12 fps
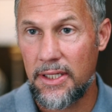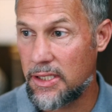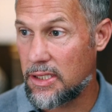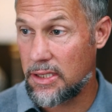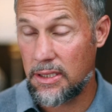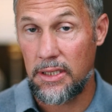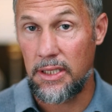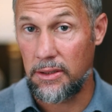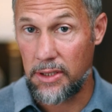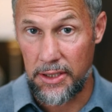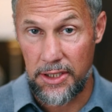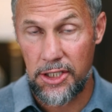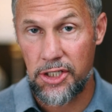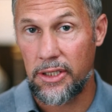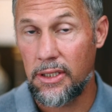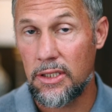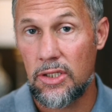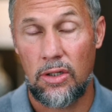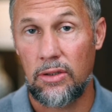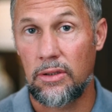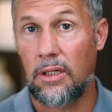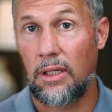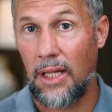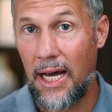this, you know, condition is
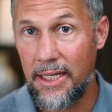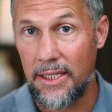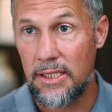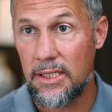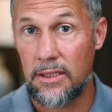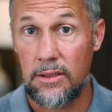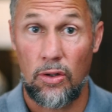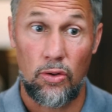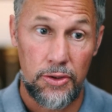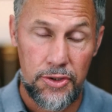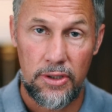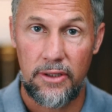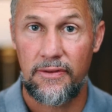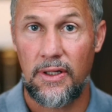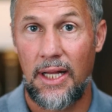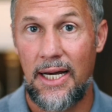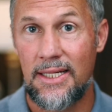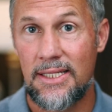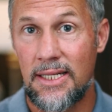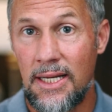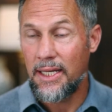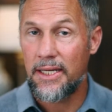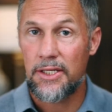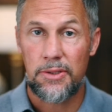called colitis and ulcerative colitis
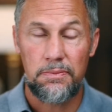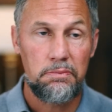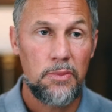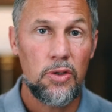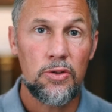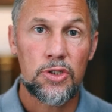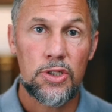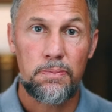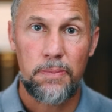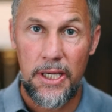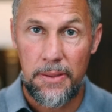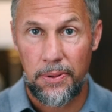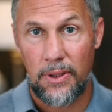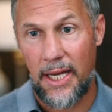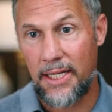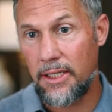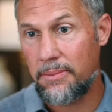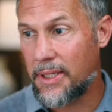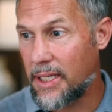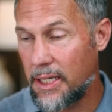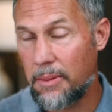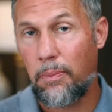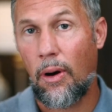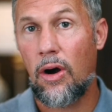is most people end up
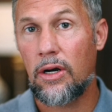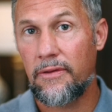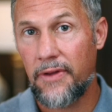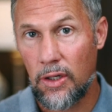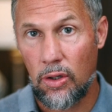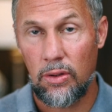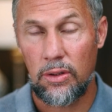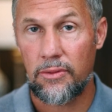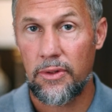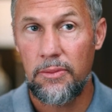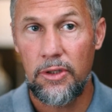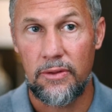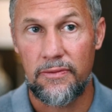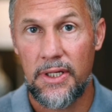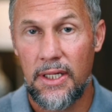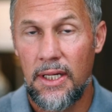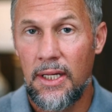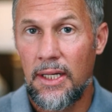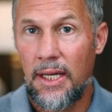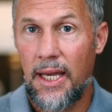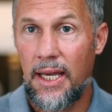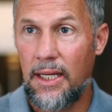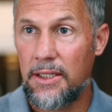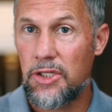getting part of their colon removed.
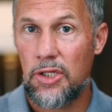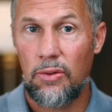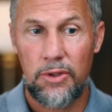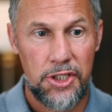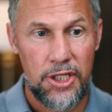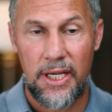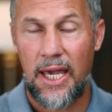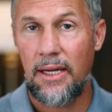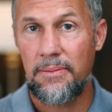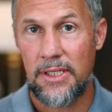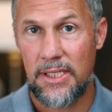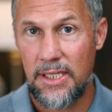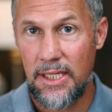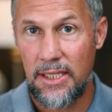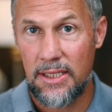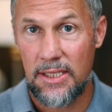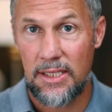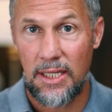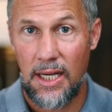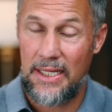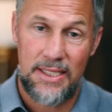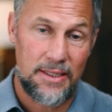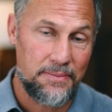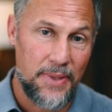And so when she came to see us, I
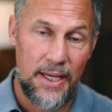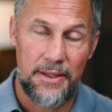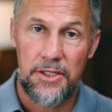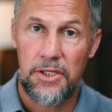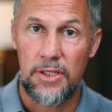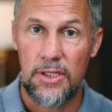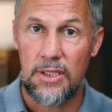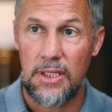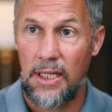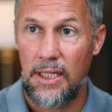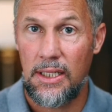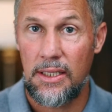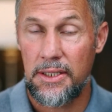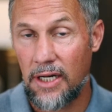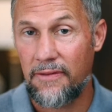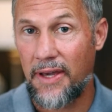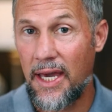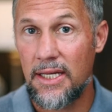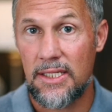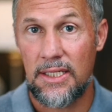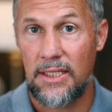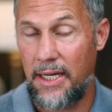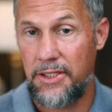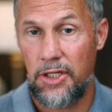said, man, this is a tough case.
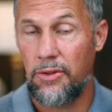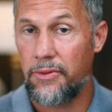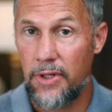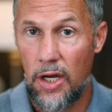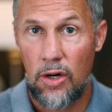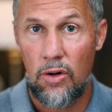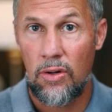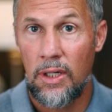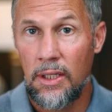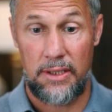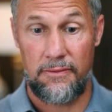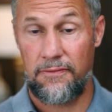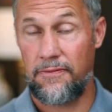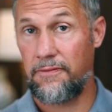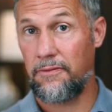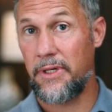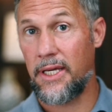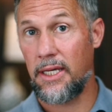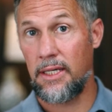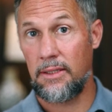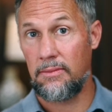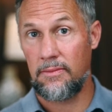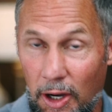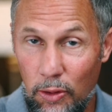And I don't know if we
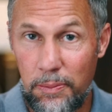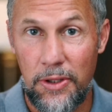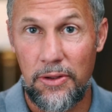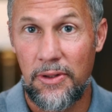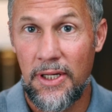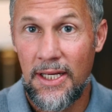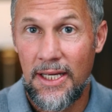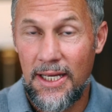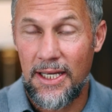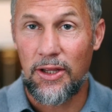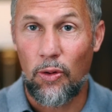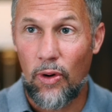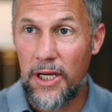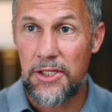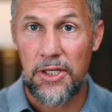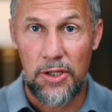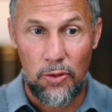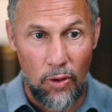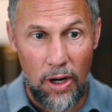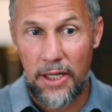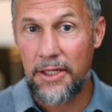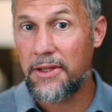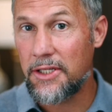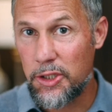can help you in the ways that you
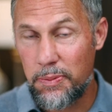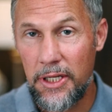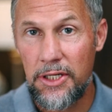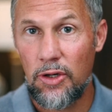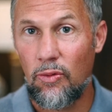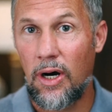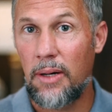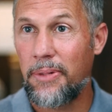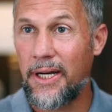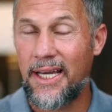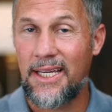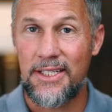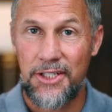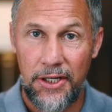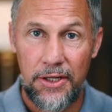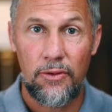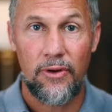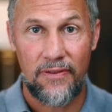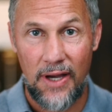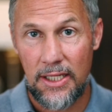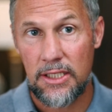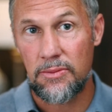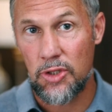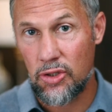want, in the speed you want, but I can tell you we've
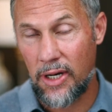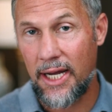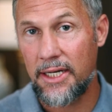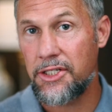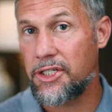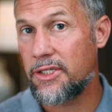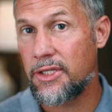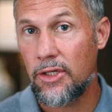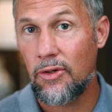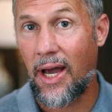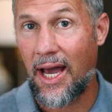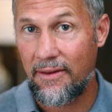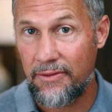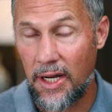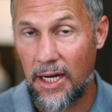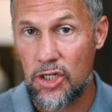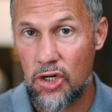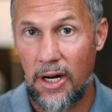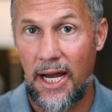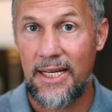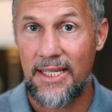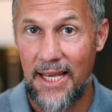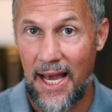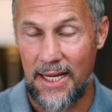got some strategies that you have not
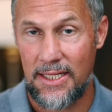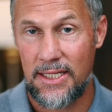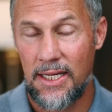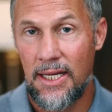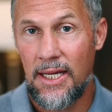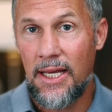tried yet.